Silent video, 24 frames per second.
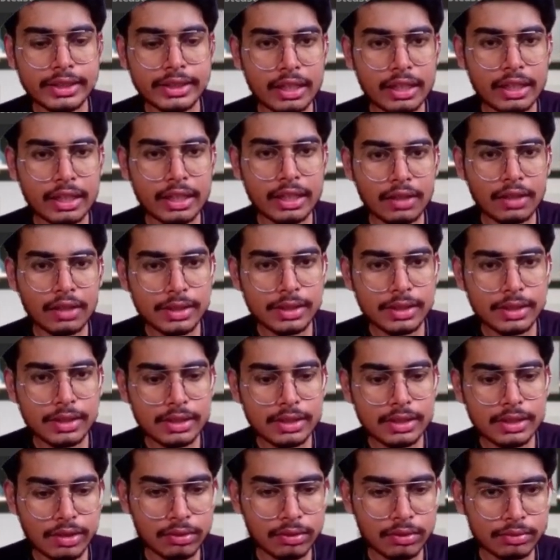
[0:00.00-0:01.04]
So let
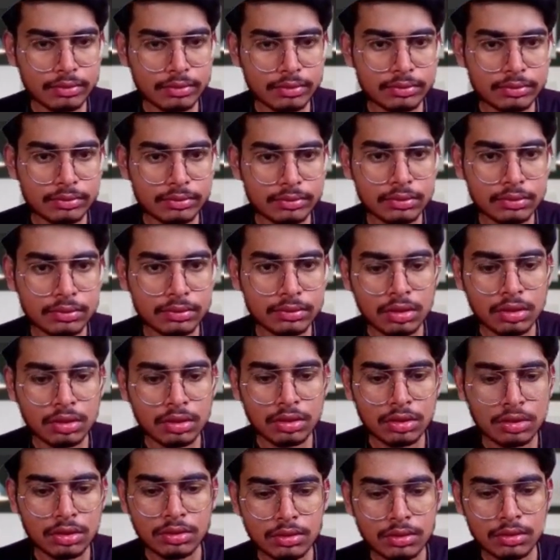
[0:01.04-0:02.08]

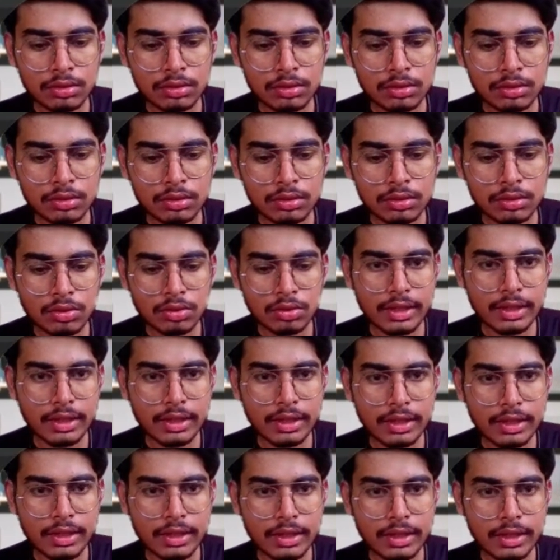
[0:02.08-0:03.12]
I starting from the
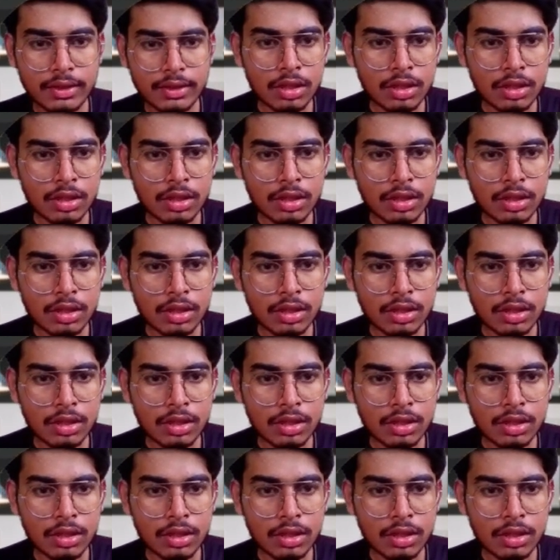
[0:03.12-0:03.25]
0,